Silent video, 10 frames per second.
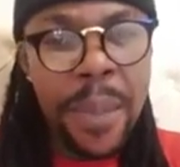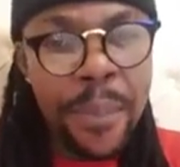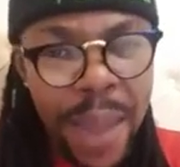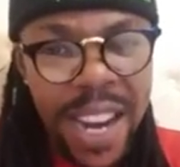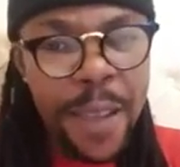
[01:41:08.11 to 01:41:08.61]

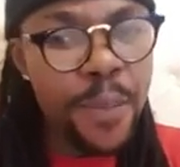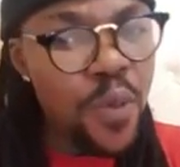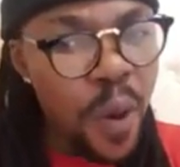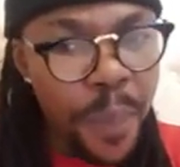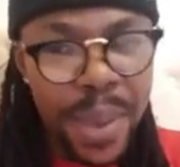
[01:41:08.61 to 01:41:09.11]
many
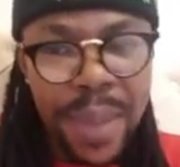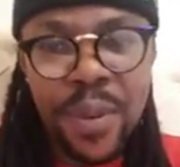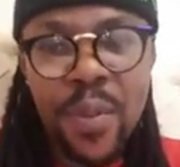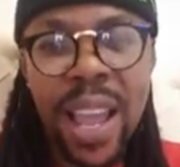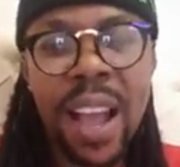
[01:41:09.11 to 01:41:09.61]
poor
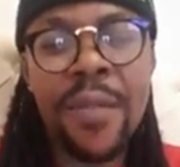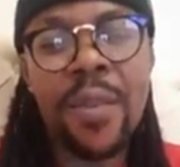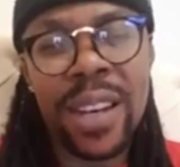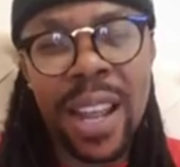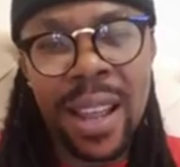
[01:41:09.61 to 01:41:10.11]
people we have
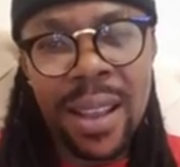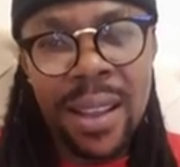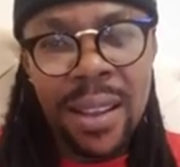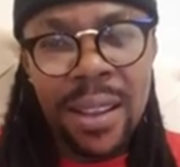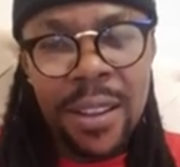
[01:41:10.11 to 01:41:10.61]
out there
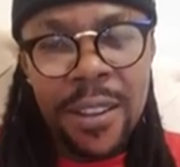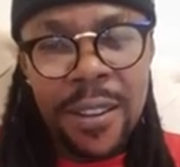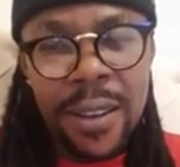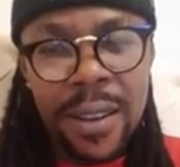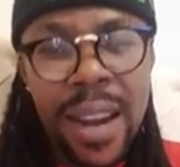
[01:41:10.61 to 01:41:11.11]

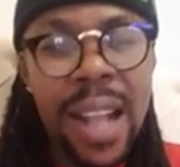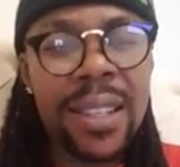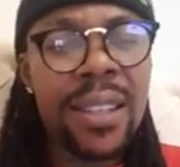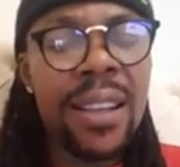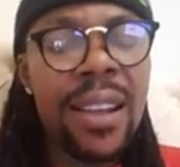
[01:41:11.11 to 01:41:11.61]

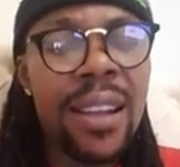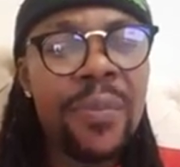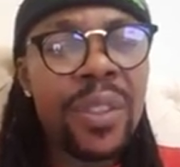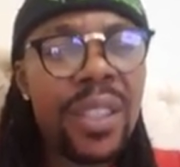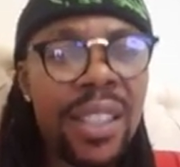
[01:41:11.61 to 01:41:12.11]
that
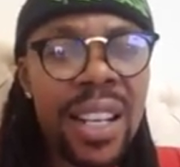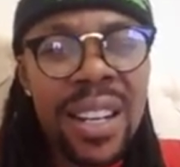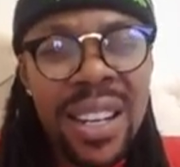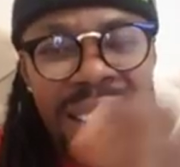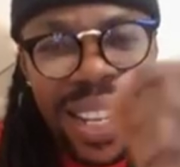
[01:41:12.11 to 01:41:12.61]
the
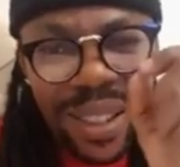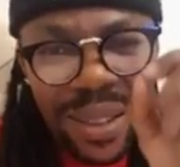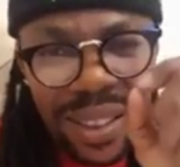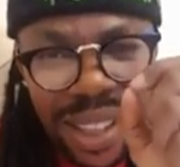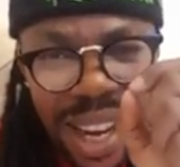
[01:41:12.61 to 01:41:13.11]

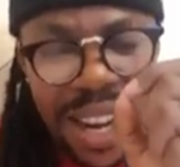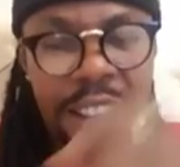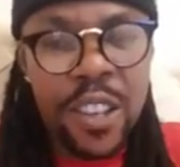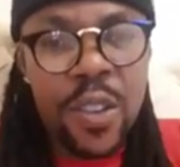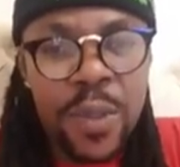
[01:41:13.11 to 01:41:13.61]
little thing
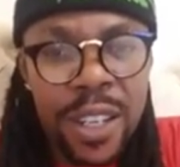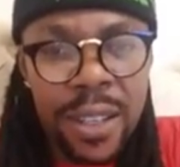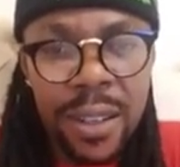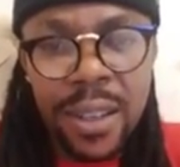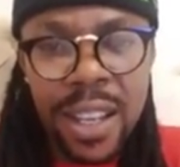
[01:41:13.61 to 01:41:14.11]
he's doing
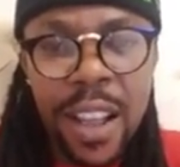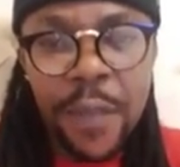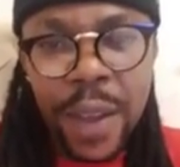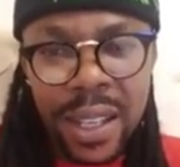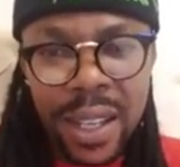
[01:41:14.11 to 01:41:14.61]
is
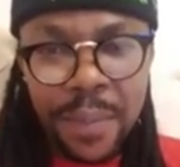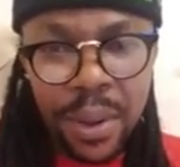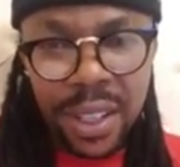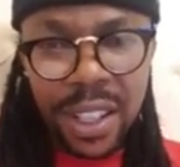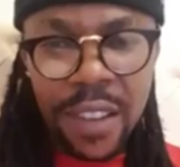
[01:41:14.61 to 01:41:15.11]
affecting
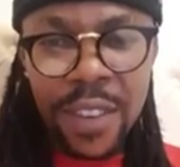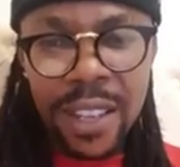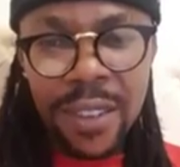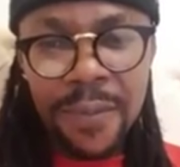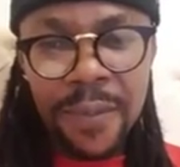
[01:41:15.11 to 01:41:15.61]
positively.
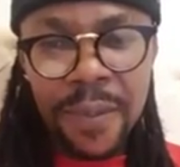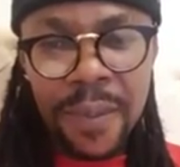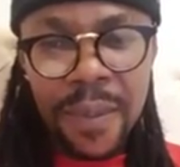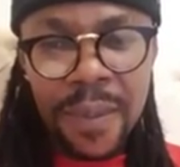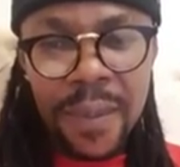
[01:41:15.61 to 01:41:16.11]

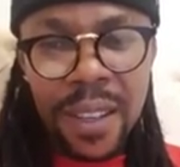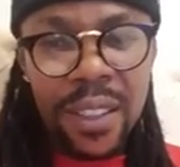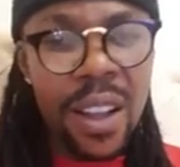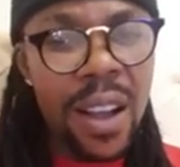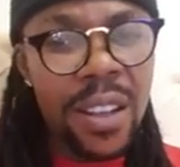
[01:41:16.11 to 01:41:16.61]

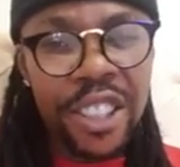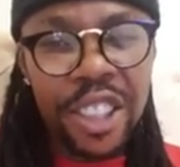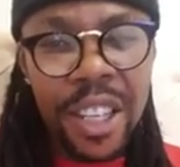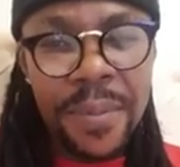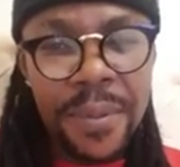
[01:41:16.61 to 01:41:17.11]
Talk is
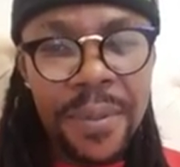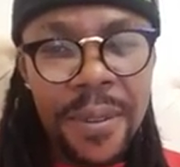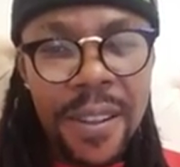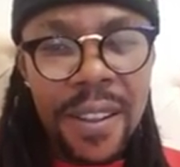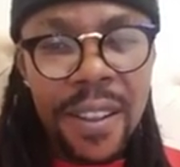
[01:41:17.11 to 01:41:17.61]
cheap,
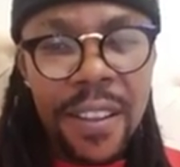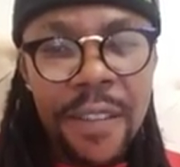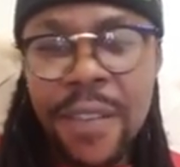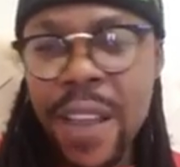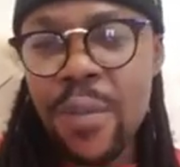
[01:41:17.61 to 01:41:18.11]

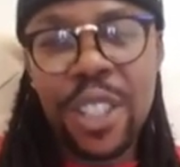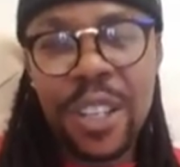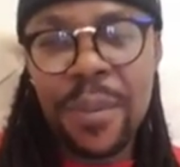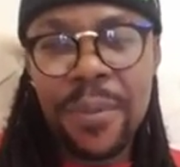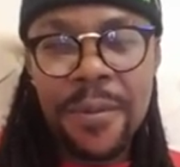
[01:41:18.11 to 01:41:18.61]
very
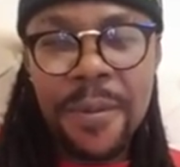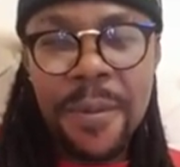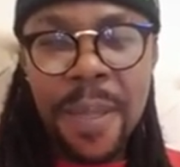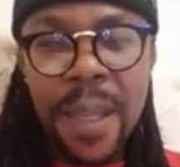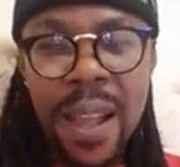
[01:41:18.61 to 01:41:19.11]
cheap.
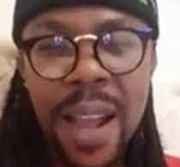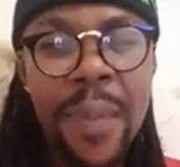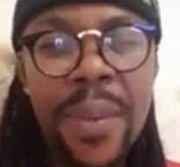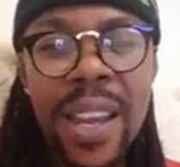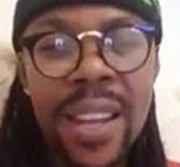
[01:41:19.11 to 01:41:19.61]

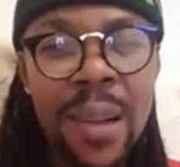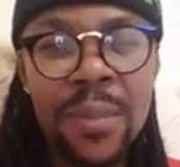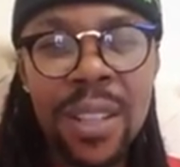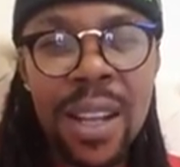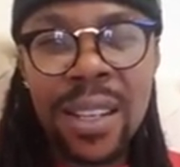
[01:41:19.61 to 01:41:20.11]
I'm here now,
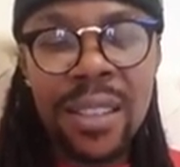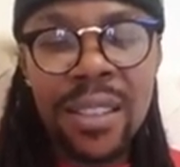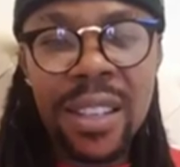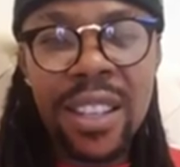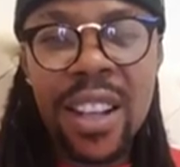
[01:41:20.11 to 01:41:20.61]
I'm talking.
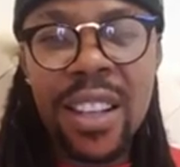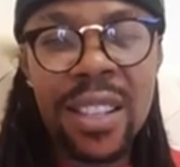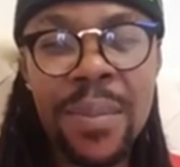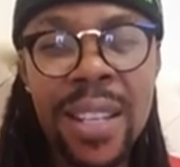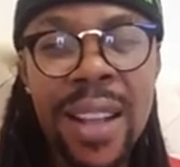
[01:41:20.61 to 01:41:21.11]
It's
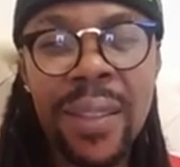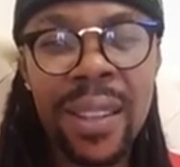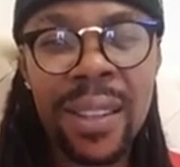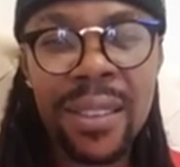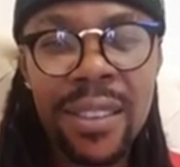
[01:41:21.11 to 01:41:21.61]
costing me nothing.